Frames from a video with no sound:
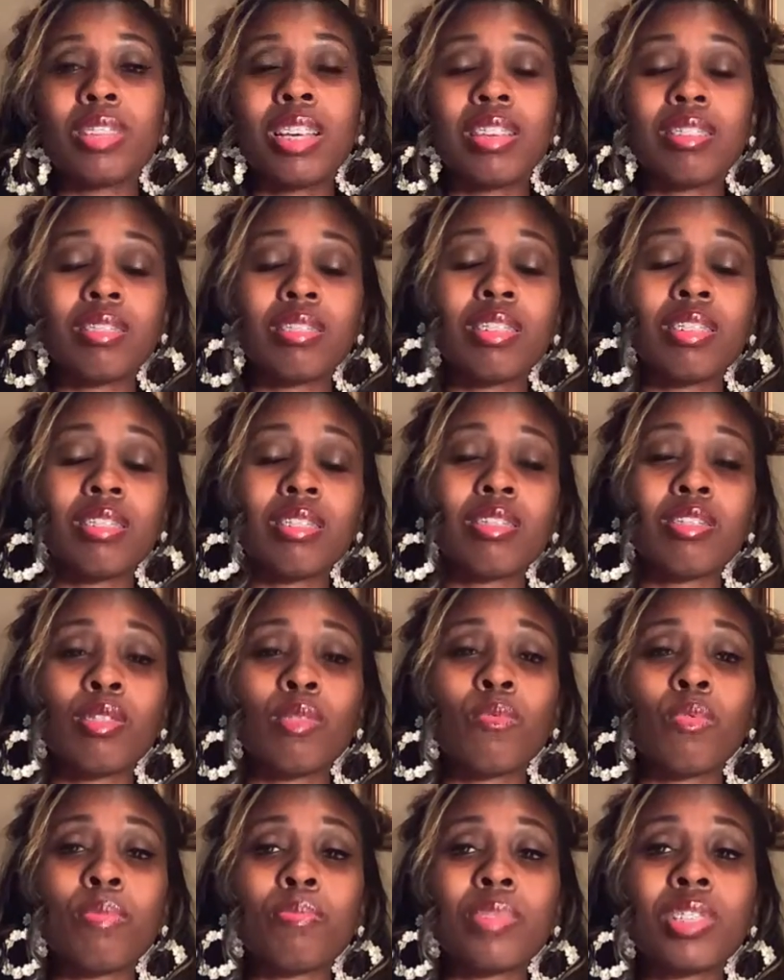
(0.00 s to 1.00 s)
That's this is
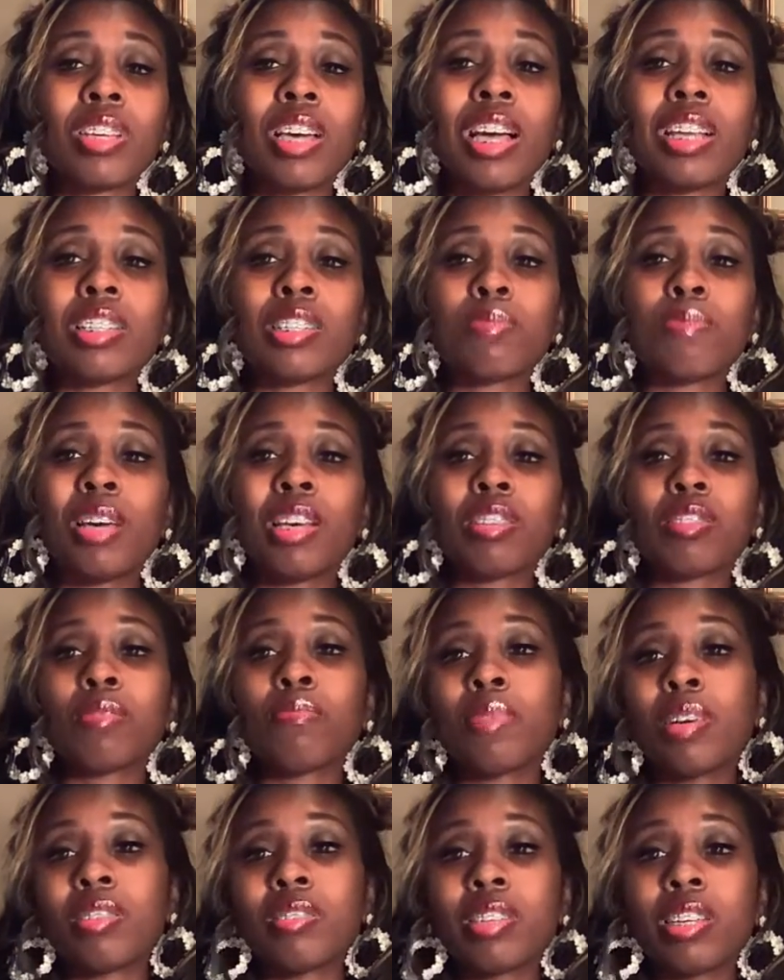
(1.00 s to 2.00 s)
the women's college
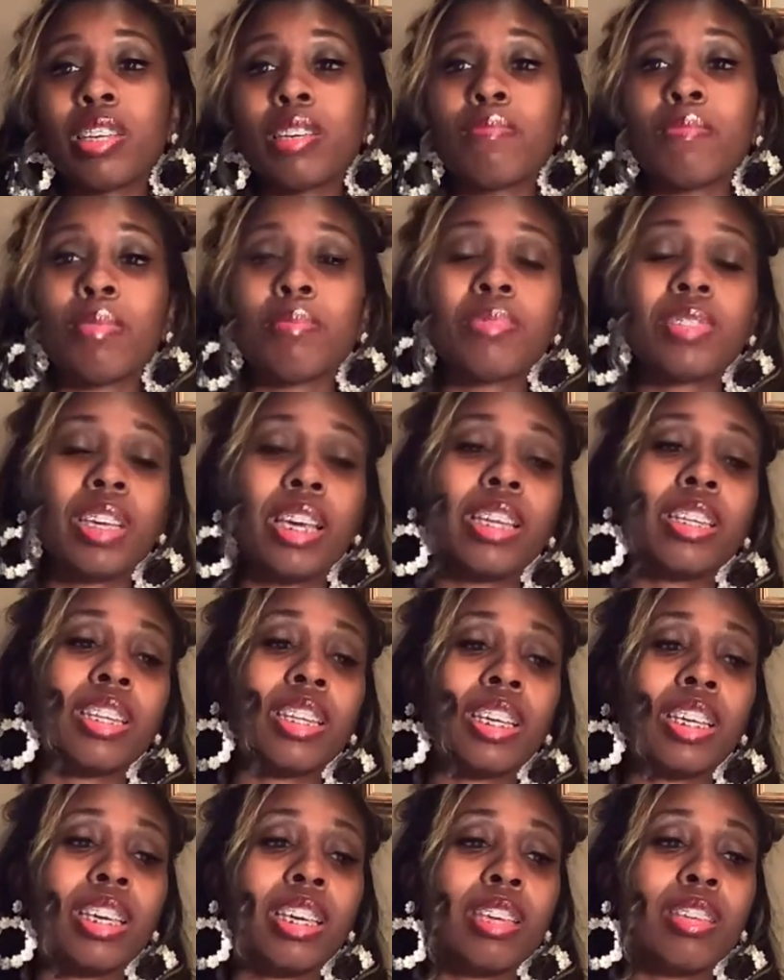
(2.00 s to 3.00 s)
basketball team. I'm saying
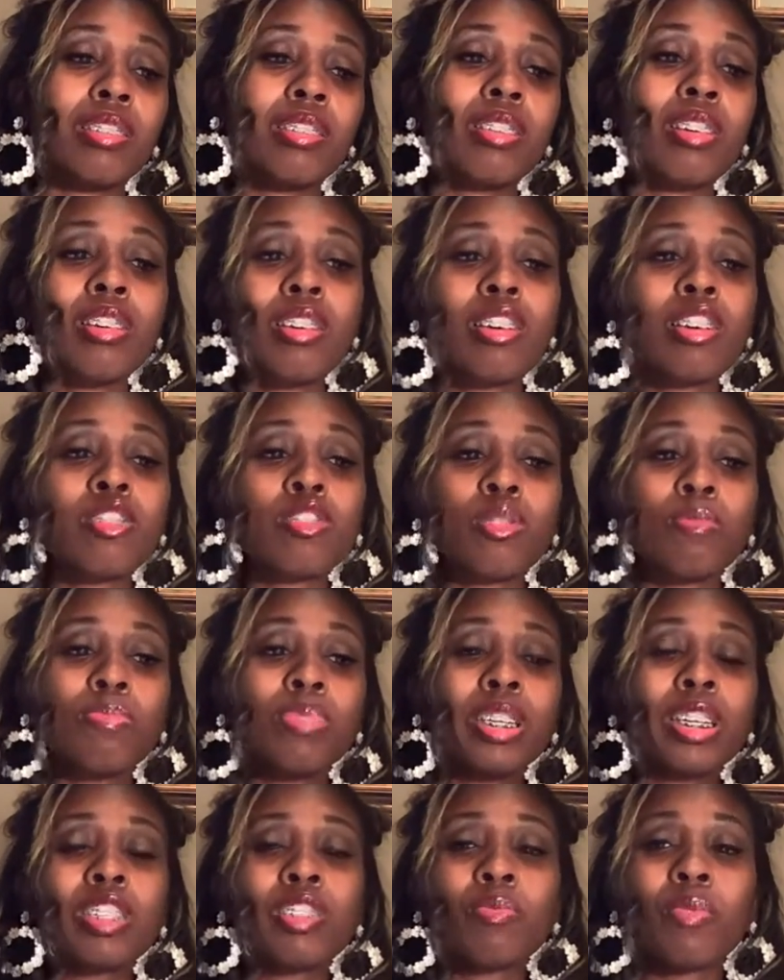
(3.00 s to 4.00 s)
it again. So
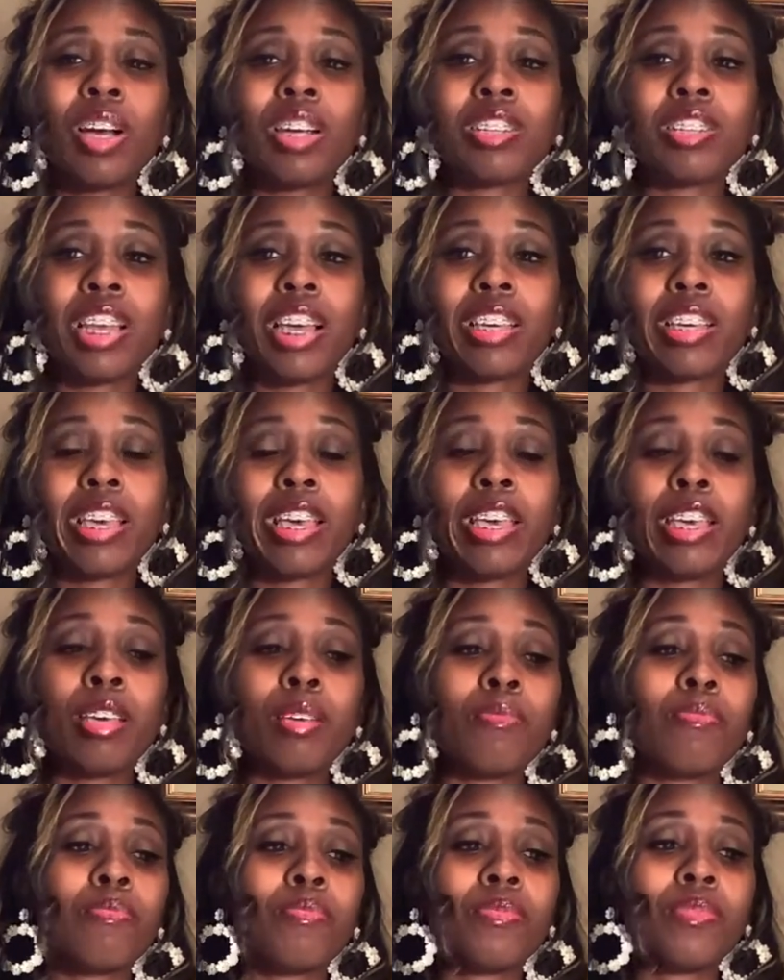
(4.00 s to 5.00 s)
please watch that game.